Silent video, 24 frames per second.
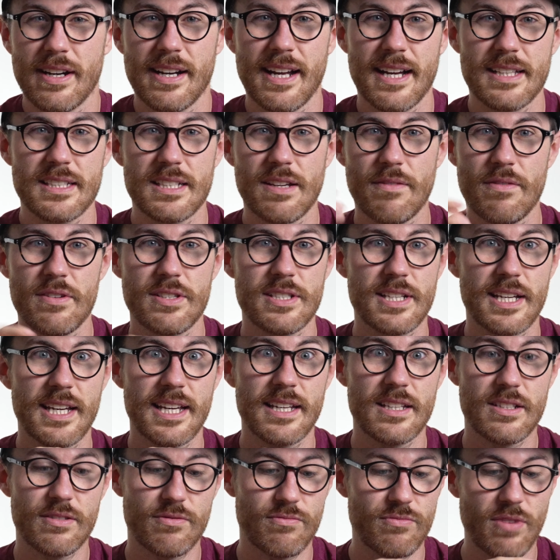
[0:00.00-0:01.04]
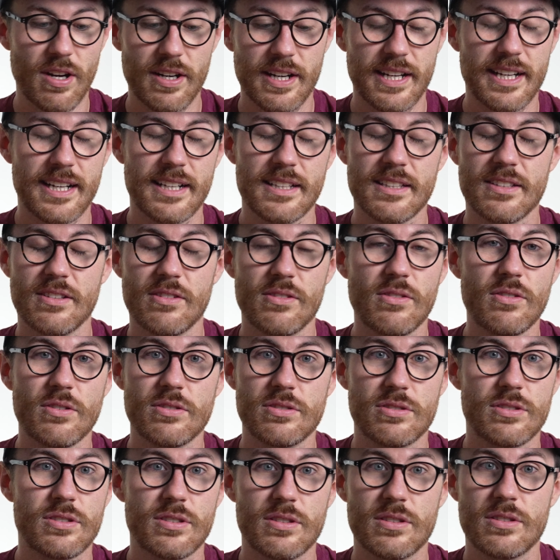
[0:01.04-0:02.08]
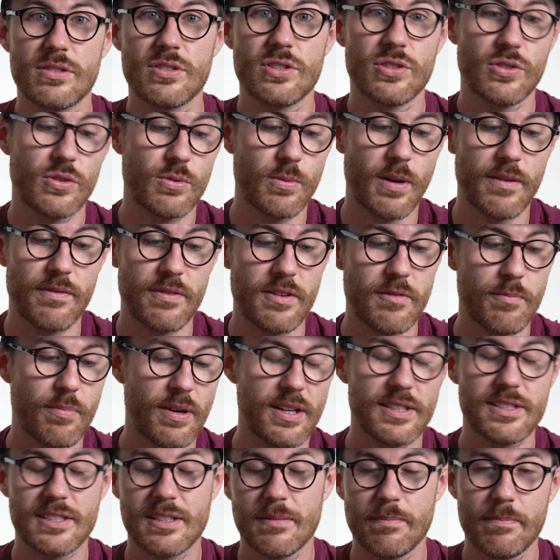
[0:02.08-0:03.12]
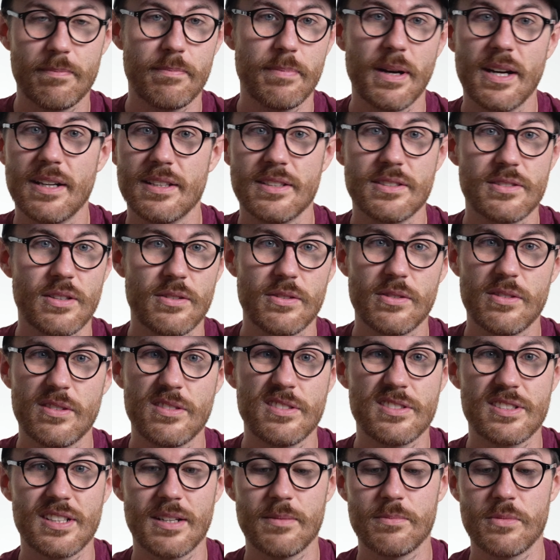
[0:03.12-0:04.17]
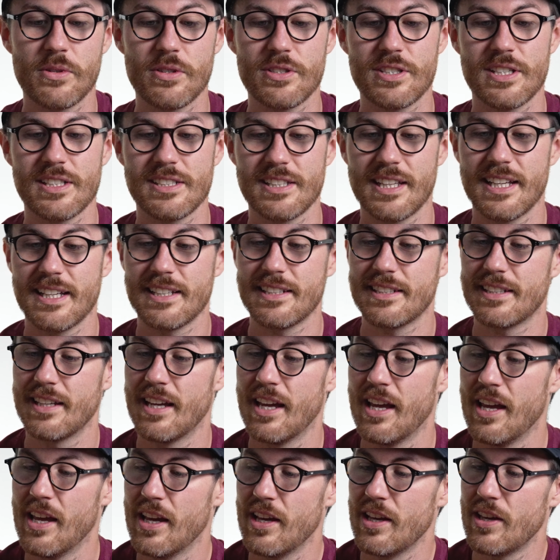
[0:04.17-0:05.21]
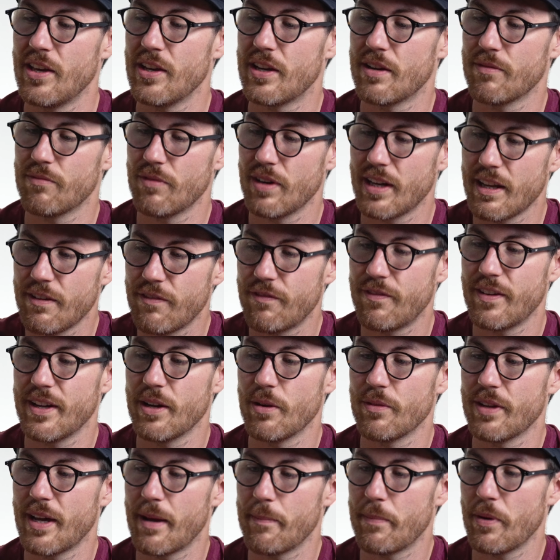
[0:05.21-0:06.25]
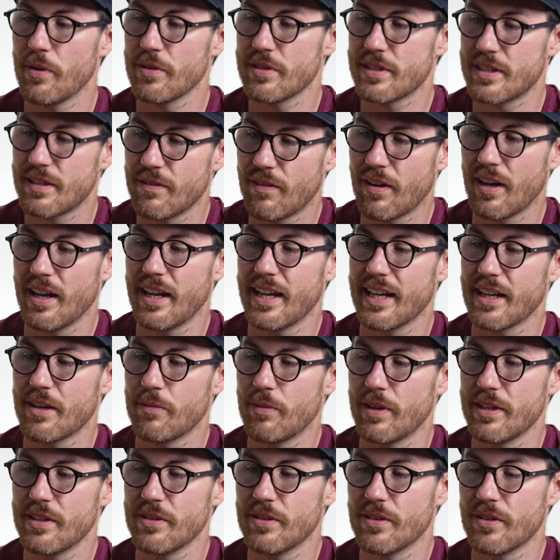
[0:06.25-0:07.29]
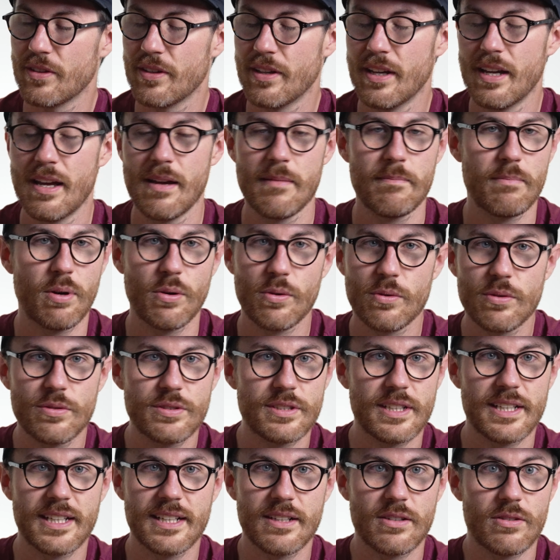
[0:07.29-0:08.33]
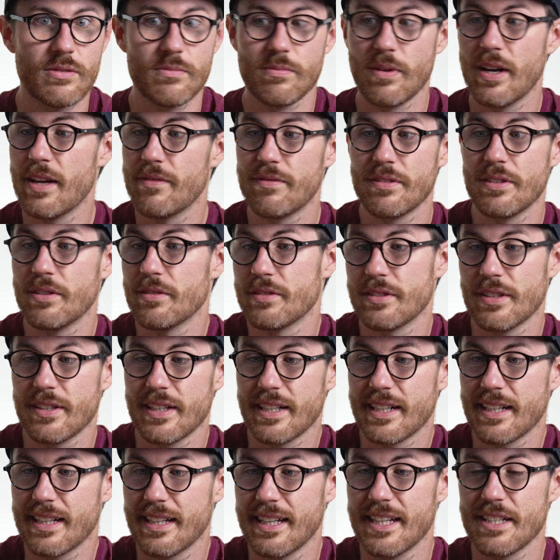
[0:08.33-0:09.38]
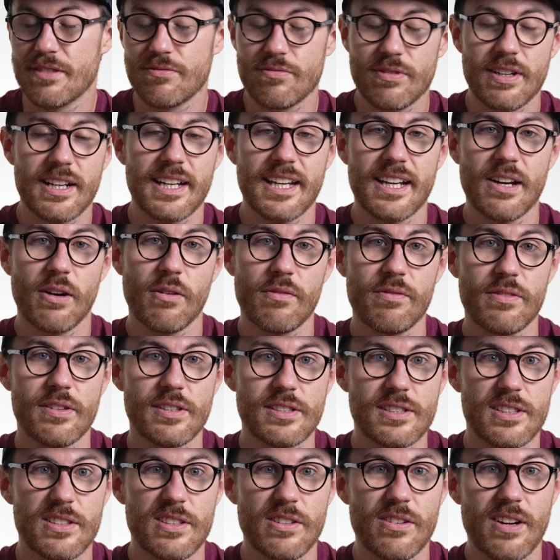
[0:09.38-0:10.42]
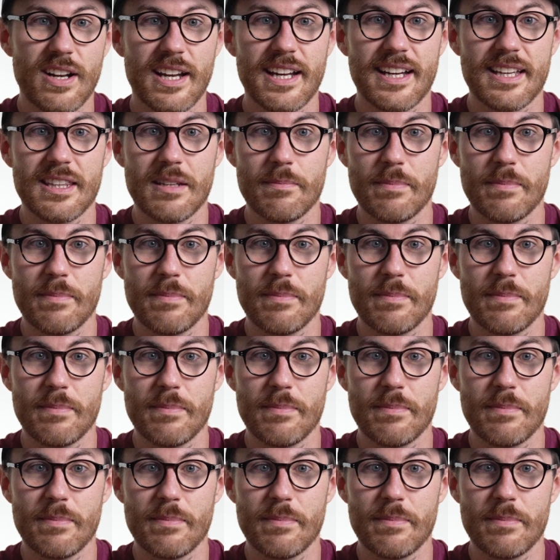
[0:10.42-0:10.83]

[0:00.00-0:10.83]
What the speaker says: an activity and you're running and you're not sure whether you press the buttons or not on some watches, you can really feel that positive click when you're pausing or whatever you're doing. It's really obvious that you're clicking the